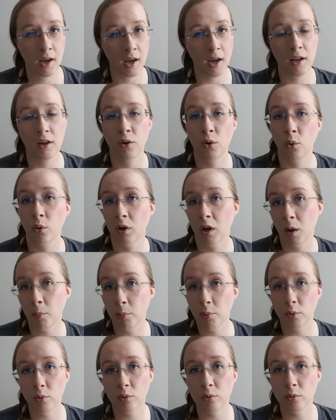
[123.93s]
I know a
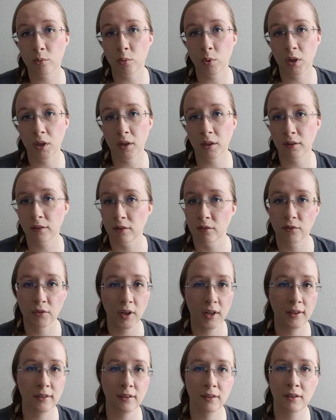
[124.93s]
couple words and
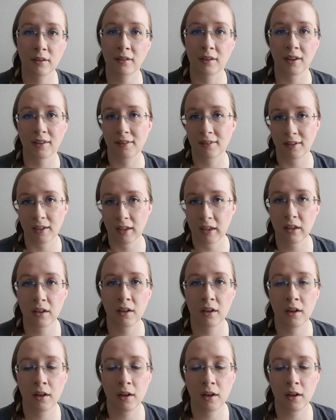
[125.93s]
phrases, that's it.